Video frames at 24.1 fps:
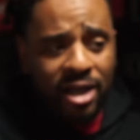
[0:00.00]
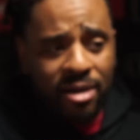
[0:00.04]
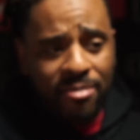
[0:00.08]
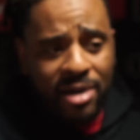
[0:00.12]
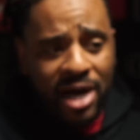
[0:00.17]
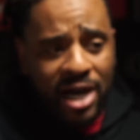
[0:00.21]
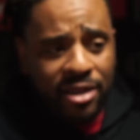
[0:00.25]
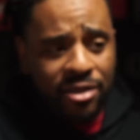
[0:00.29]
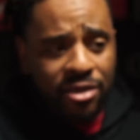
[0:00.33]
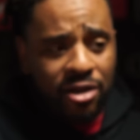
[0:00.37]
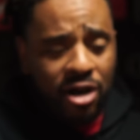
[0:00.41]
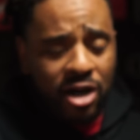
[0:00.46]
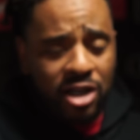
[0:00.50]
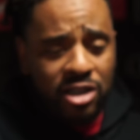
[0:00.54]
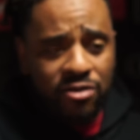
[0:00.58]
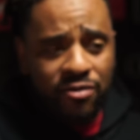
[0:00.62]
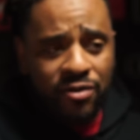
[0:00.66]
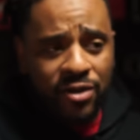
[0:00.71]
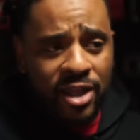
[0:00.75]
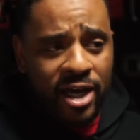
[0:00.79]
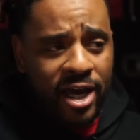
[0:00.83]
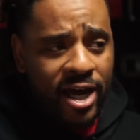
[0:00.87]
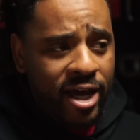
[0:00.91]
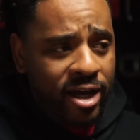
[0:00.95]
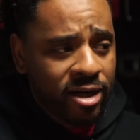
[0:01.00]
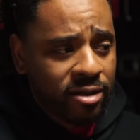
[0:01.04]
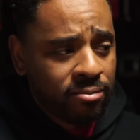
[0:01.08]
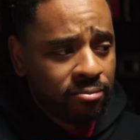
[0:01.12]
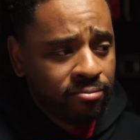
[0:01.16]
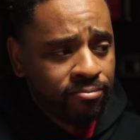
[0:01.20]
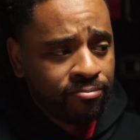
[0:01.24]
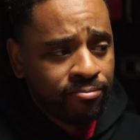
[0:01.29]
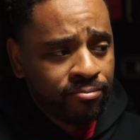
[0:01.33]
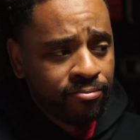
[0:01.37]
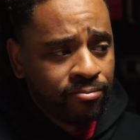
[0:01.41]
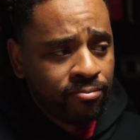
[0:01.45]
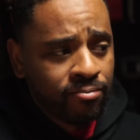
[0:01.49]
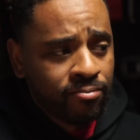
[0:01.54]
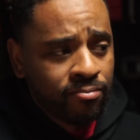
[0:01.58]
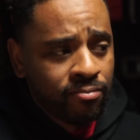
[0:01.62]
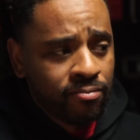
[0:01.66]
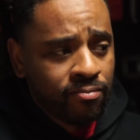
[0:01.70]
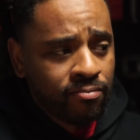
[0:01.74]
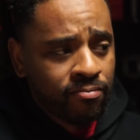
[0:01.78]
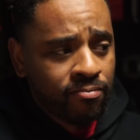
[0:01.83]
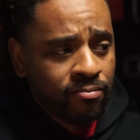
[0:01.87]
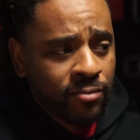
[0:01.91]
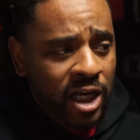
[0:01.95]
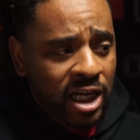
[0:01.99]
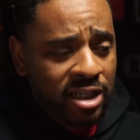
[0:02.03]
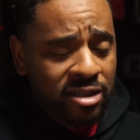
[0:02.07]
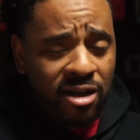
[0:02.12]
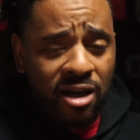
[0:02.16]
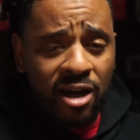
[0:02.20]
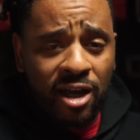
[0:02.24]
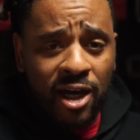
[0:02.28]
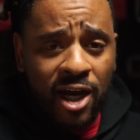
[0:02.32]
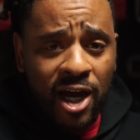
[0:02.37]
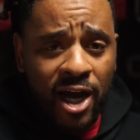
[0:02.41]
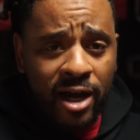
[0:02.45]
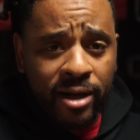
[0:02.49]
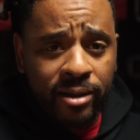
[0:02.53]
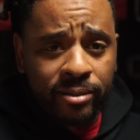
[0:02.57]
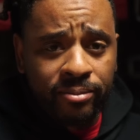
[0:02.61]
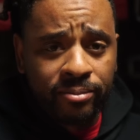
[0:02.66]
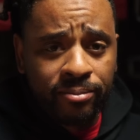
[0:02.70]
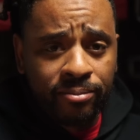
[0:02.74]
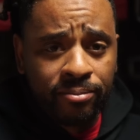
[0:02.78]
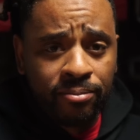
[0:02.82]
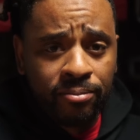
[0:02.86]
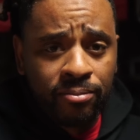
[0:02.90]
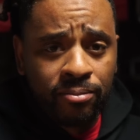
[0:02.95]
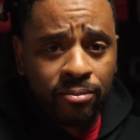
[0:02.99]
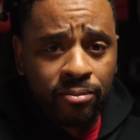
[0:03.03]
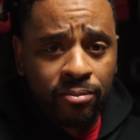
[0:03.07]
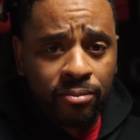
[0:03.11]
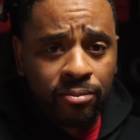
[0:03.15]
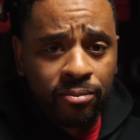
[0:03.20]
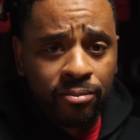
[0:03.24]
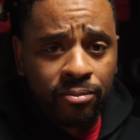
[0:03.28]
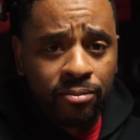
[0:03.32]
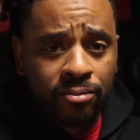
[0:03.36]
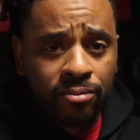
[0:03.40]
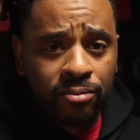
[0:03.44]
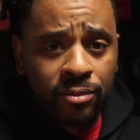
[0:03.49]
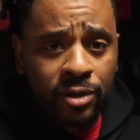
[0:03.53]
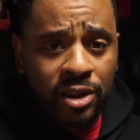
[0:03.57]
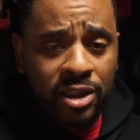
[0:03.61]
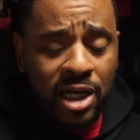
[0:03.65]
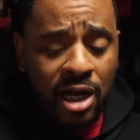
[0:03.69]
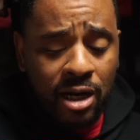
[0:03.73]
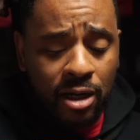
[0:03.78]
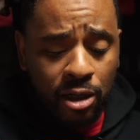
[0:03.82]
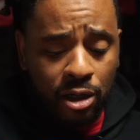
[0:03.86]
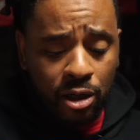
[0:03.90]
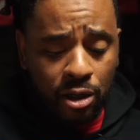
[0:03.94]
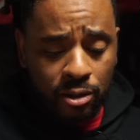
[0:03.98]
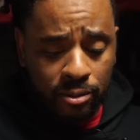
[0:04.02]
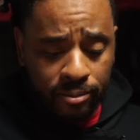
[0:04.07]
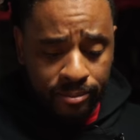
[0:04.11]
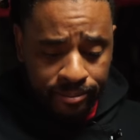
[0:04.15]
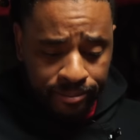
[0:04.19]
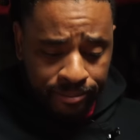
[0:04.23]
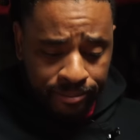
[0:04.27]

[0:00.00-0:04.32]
and my thoughts for that. That's all I got. It's time to go.